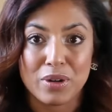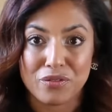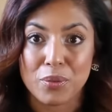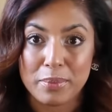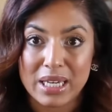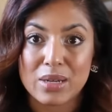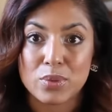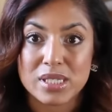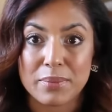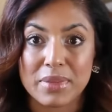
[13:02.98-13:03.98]
but for me, it
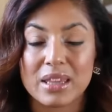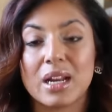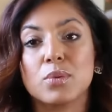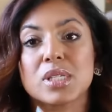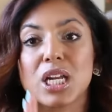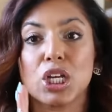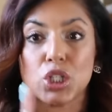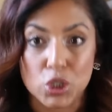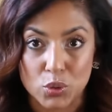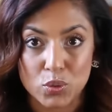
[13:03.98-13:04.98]
was something that I was gonna
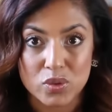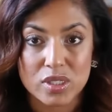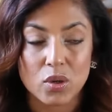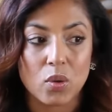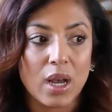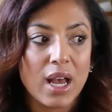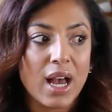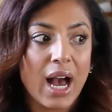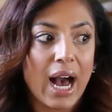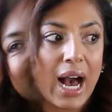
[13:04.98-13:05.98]
use. So
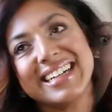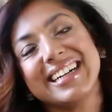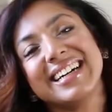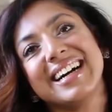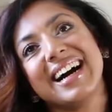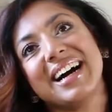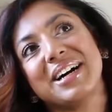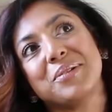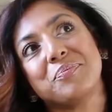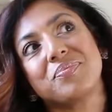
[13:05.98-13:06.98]

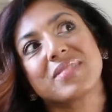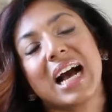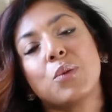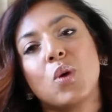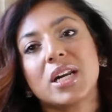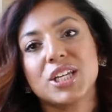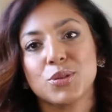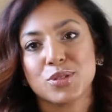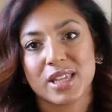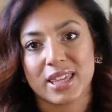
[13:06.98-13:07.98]
I wanna
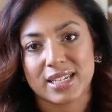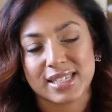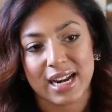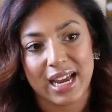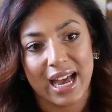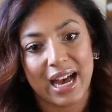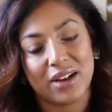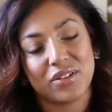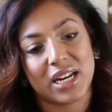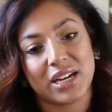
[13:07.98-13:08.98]
use the things that I
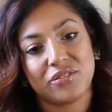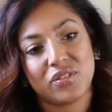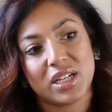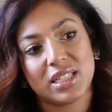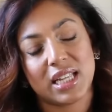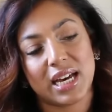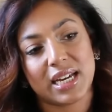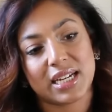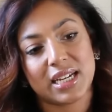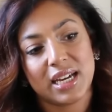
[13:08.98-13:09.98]
have, and I feel
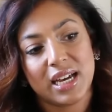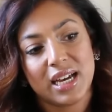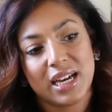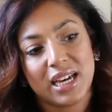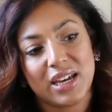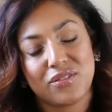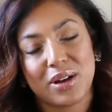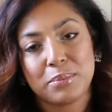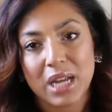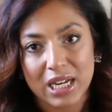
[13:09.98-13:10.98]
like if
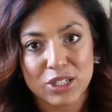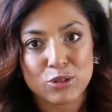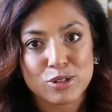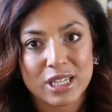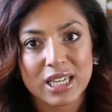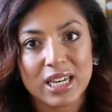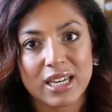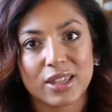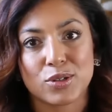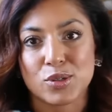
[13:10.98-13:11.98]
I'm not using
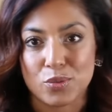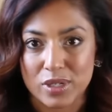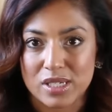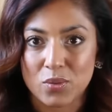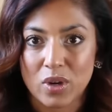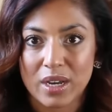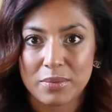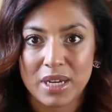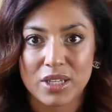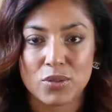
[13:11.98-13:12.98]
it, there's a reason why
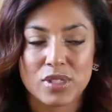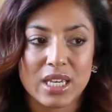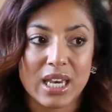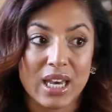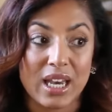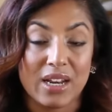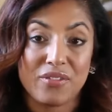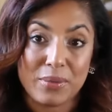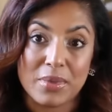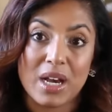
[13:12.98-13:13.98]
I'm not using it, and
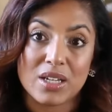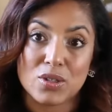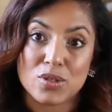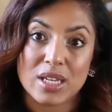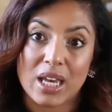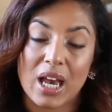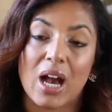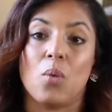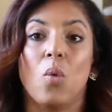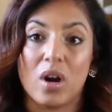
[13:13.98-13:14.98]
if I'm not using it,
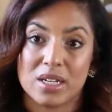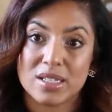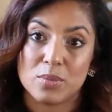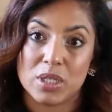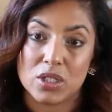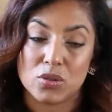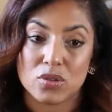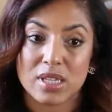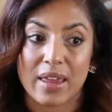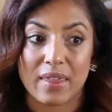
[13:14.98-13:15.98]
I want it to be
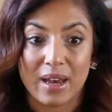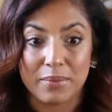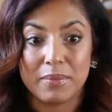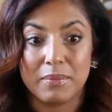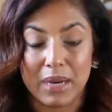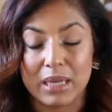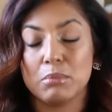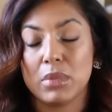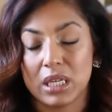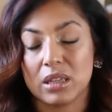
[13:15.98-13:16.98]
used, and that might
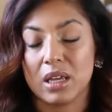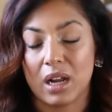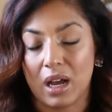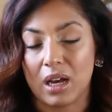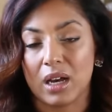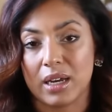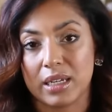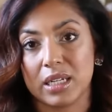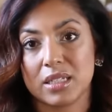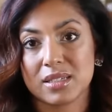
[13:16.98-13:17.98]
mean that
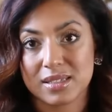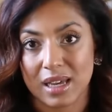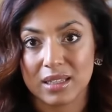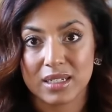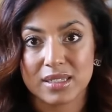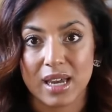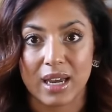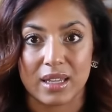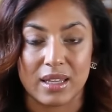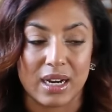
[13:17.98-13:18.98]
I need to sell it,
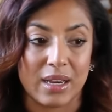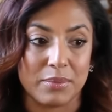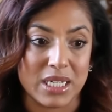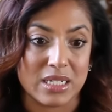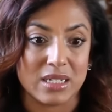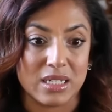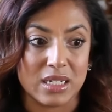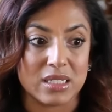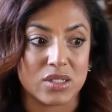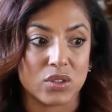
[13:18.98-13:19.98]
and that I
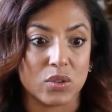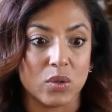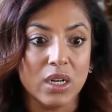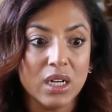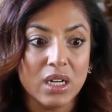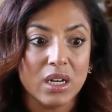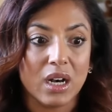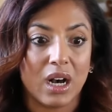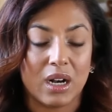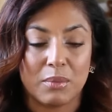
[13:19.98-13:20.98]
need to
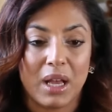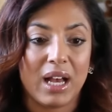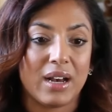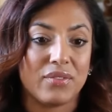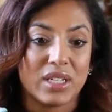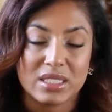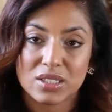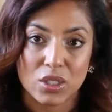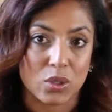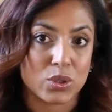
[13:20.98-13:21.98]
have it
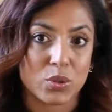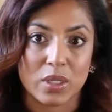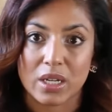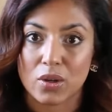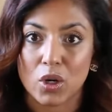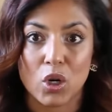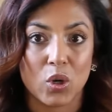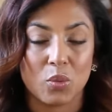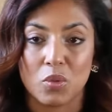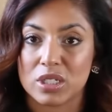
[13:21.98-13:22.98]
to go to another
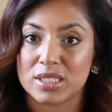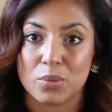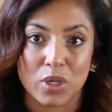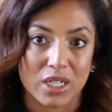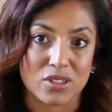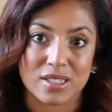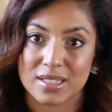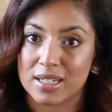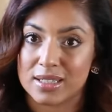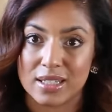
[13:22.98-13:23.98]
home where someone else is
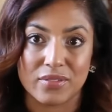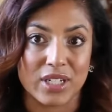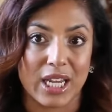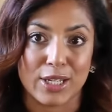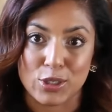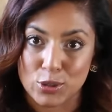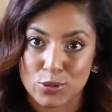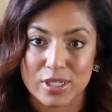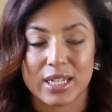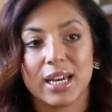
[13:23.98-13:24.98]
gonna love it and
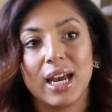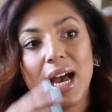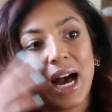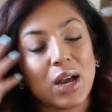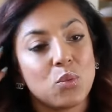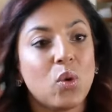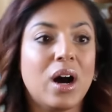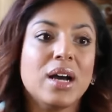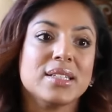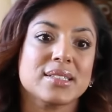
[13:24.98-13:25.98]
use it. I
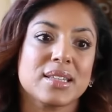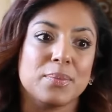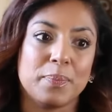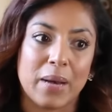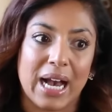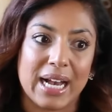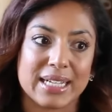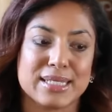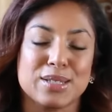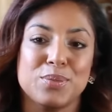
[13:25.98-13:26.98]
want the
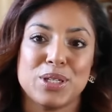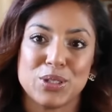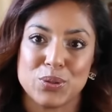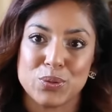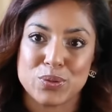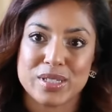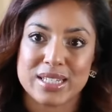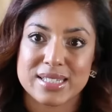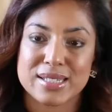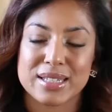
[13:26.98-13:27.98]
bags to be used.
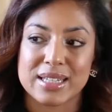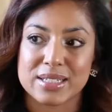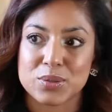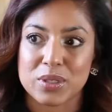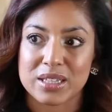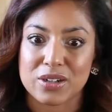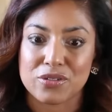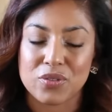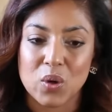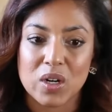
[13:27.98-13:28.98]
That's what they're
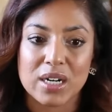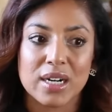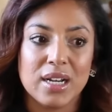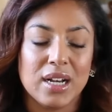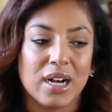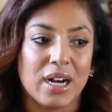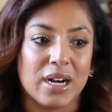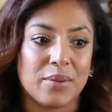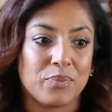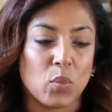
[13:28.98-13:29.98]
for.
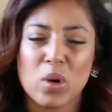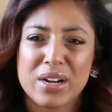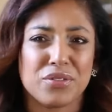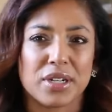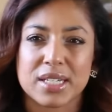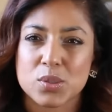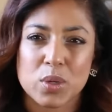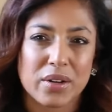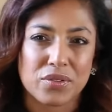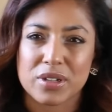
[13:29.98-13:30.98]
Whatever it is
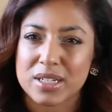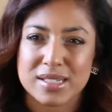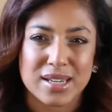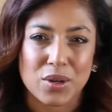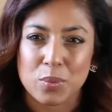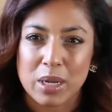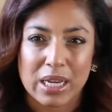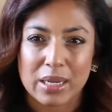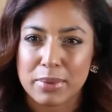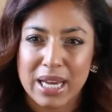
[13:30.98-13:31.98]
that you're
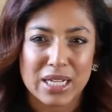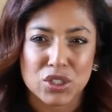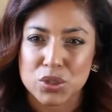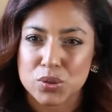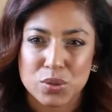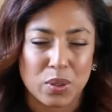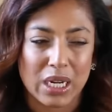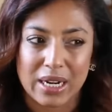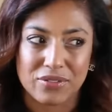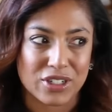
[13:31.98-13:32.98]
buying, bags, shoes,
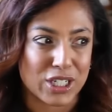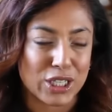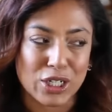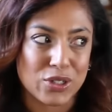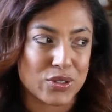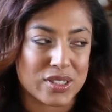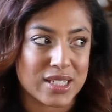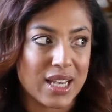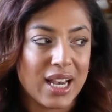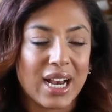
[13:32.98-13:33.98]
whatever, clothes.
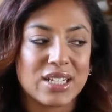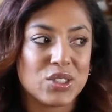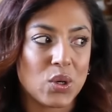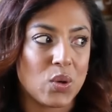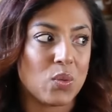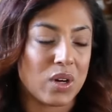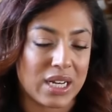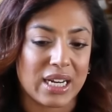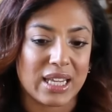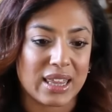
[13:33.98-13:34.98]
I don't
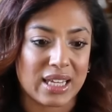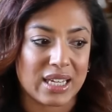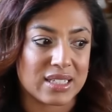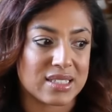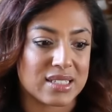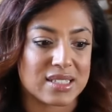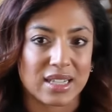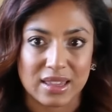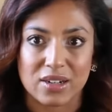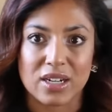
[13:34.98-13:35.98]
want anything to
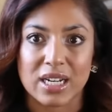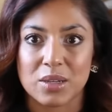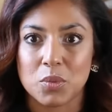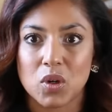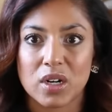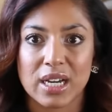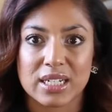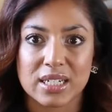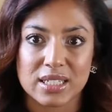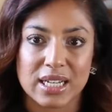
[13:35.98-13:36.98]
sit there anymore
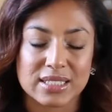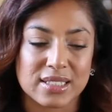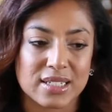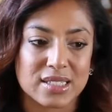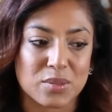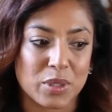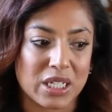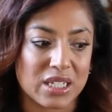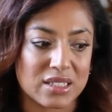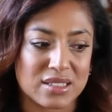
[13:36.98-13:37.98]
and collect dust,
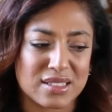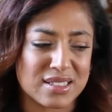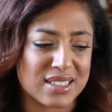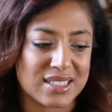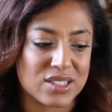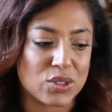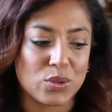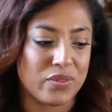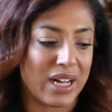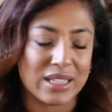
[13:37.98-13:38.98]
because it's
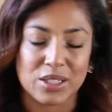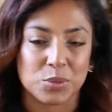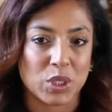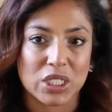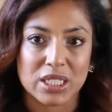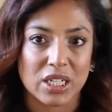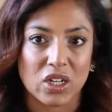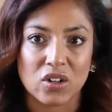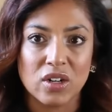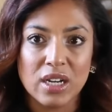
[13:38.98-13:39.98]
too valuable, you
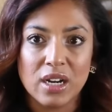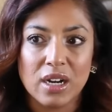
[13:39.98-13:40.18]
know.